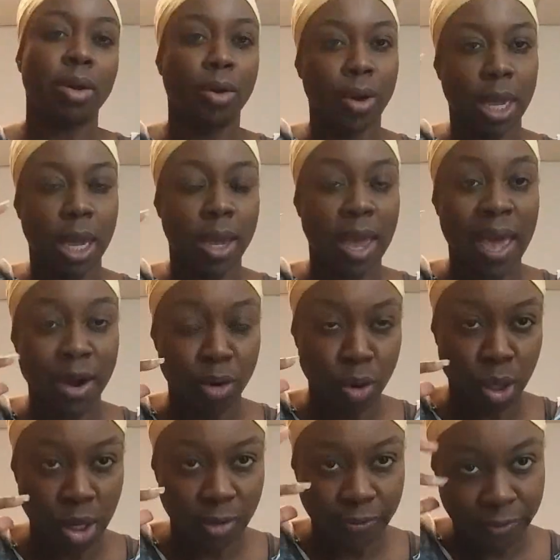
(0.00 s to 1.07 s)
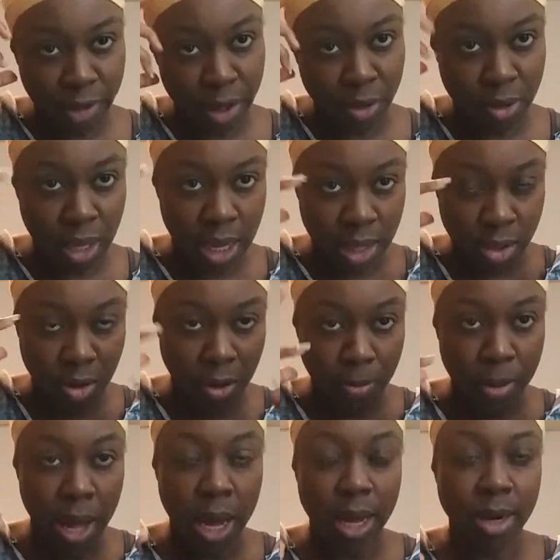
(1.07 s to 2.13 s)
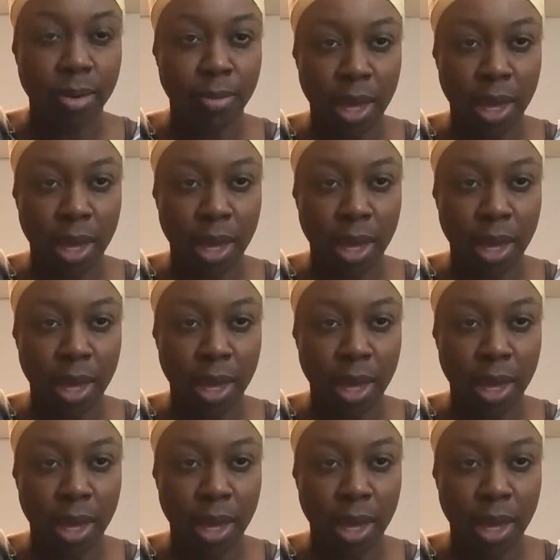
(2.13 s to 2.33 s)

okay, energy field in their mind,